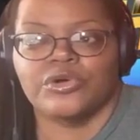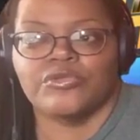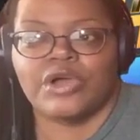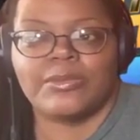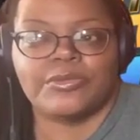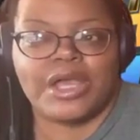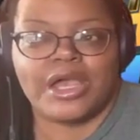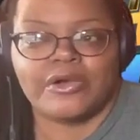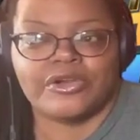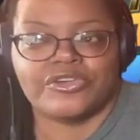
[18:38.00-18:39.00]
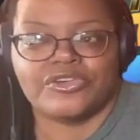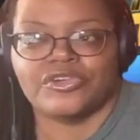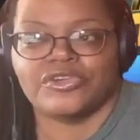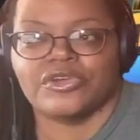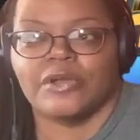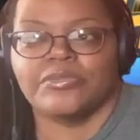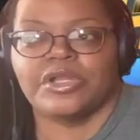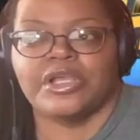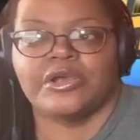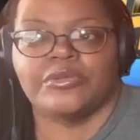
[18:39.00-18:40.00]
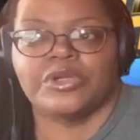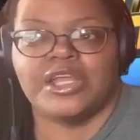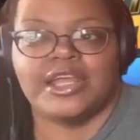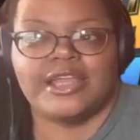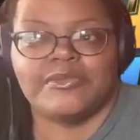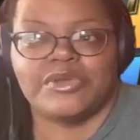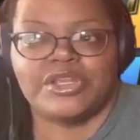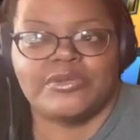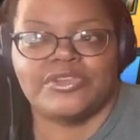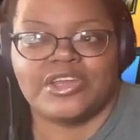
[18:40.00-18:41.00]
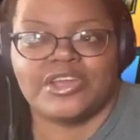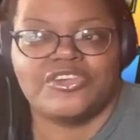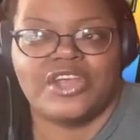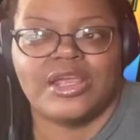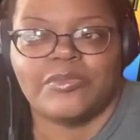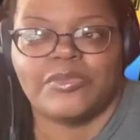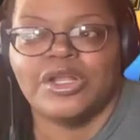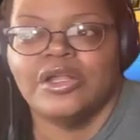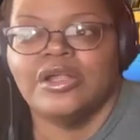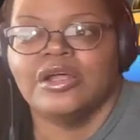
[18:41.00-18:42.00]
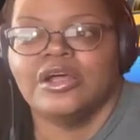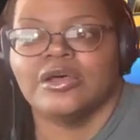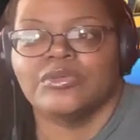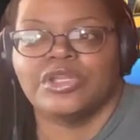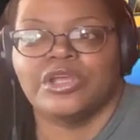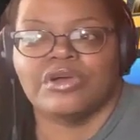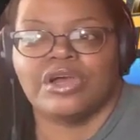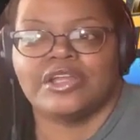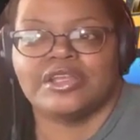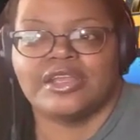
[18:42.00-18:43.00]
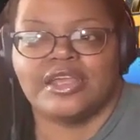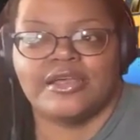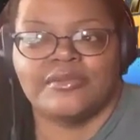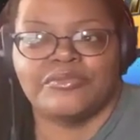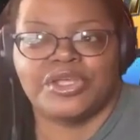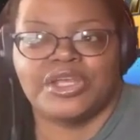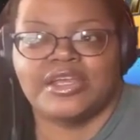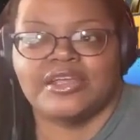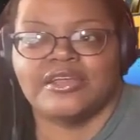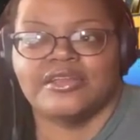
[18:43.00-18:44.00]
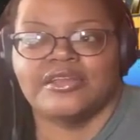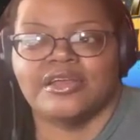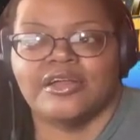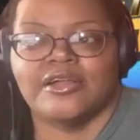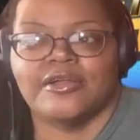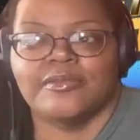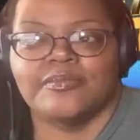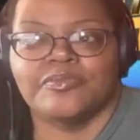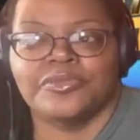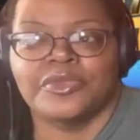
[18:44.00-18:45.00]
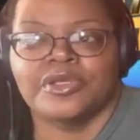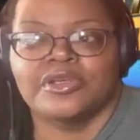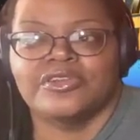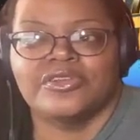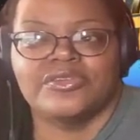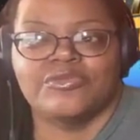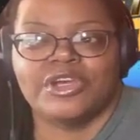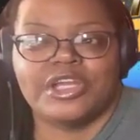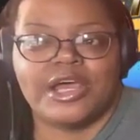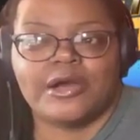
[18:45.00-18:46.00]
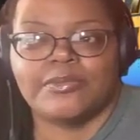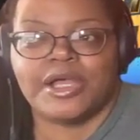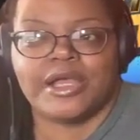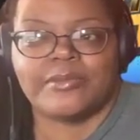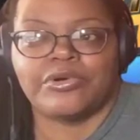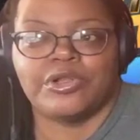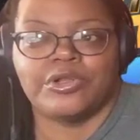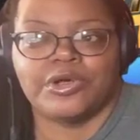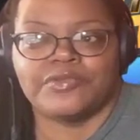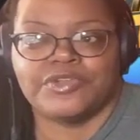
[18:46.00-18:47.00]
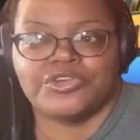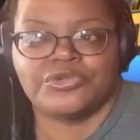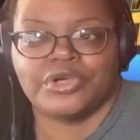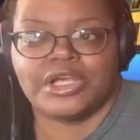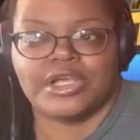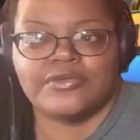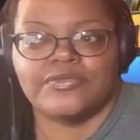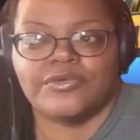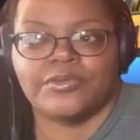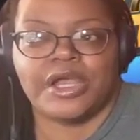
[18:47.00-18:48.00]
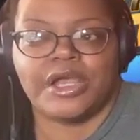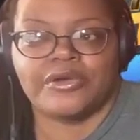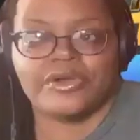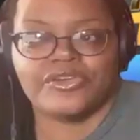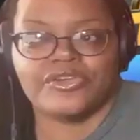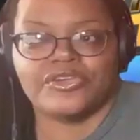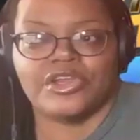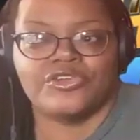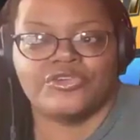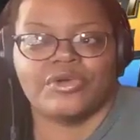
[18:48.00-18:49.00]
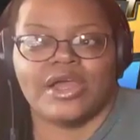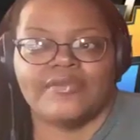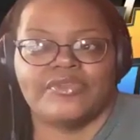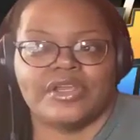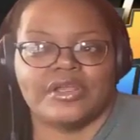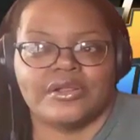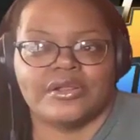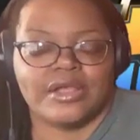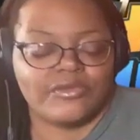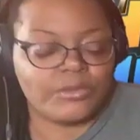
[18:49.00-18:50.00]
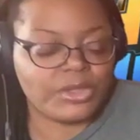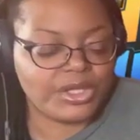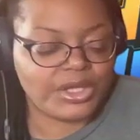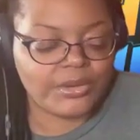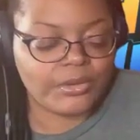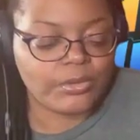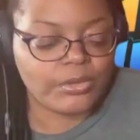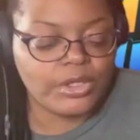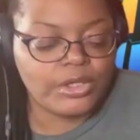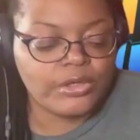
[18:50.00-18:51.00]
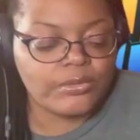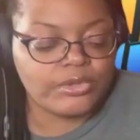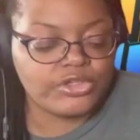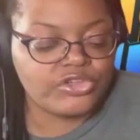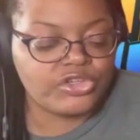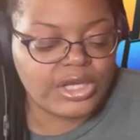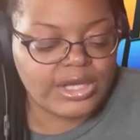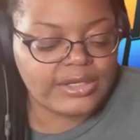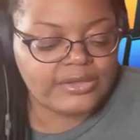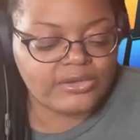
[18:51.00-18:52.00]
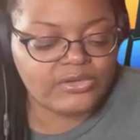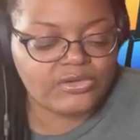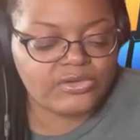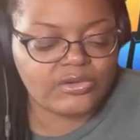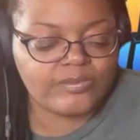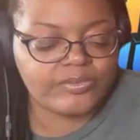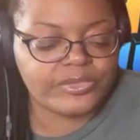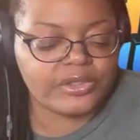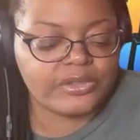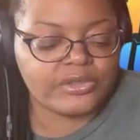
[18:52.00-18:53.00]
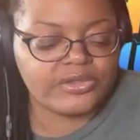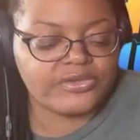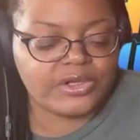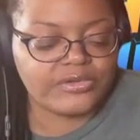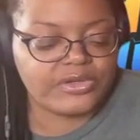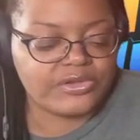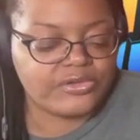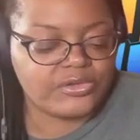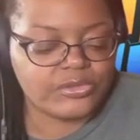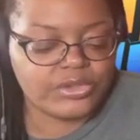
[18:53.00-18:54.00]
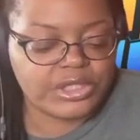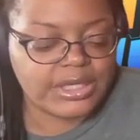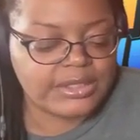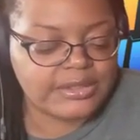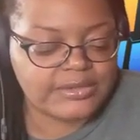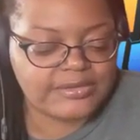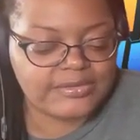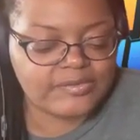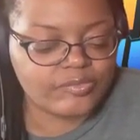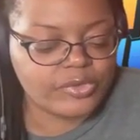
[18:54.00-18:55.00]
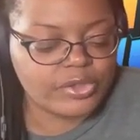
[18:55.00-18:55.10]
Robert Parrish, a player, when he came in, he was out of shape when he arrived in camp. And it's just Red Auerbach pulling off that trade for Parrish and drafting Kevin McHale, what changed the Celtics during the 80s, like